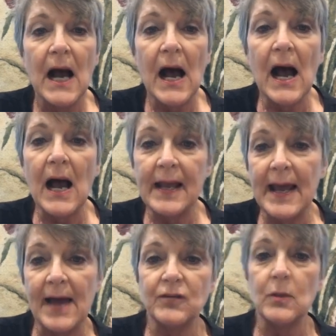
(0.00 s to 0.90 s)
I
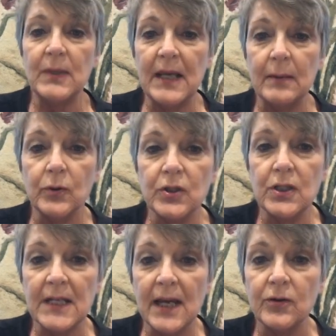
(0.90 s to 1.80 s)
have to be able
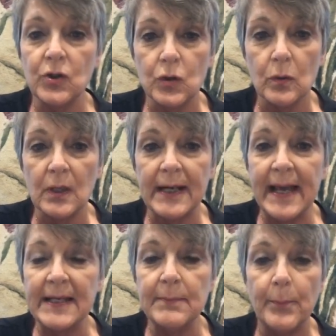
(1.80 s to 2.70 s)
to tell the story,
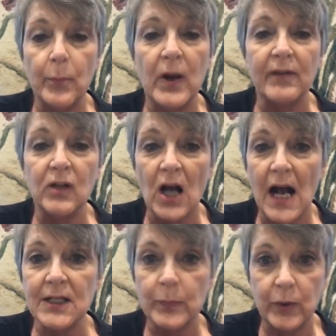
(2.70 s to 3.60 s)
and we have
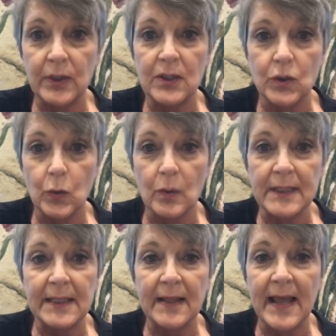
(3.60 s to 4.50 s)
got to put these
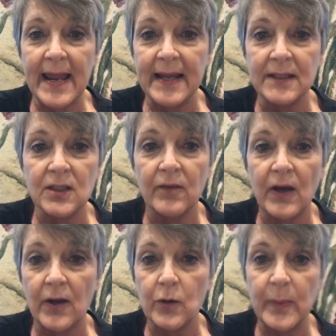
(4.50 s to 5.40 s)
stories in the hands of
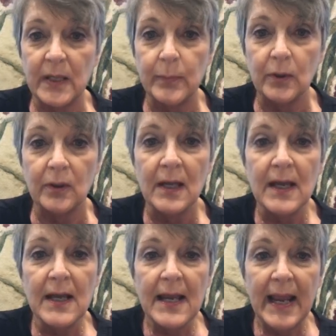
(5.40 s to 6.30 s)
other people.
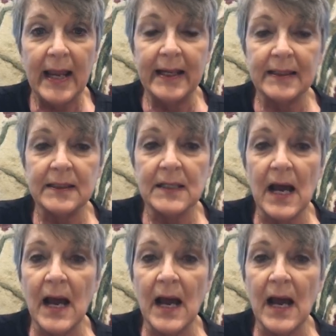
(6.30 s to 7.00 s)
And